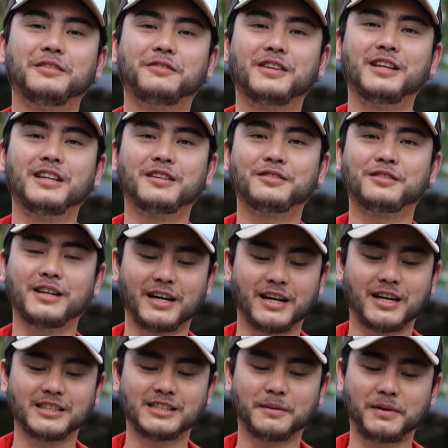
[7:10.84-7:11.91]
Rifqi yang
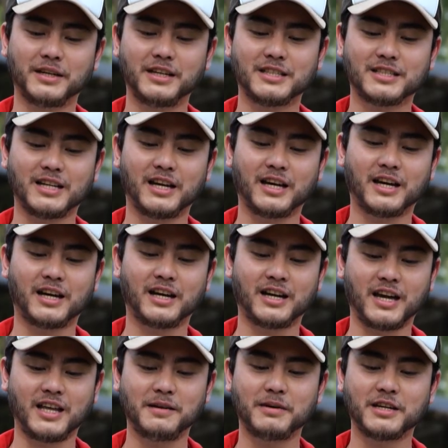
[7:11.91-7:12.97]
suka Japanese
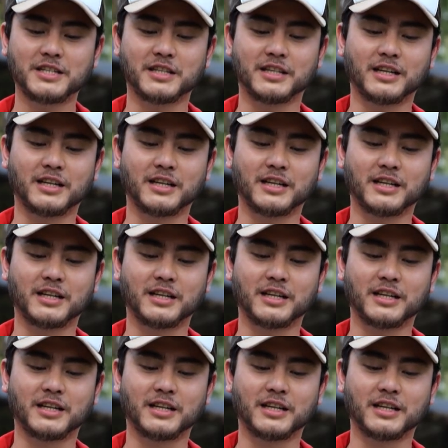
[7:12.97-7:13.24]
animation